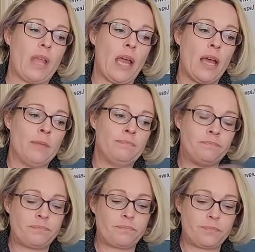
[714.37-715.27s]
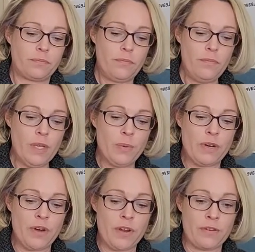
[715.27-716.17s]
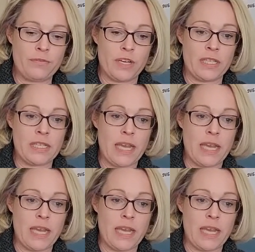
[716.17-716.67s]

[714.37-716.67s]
and one of our other friends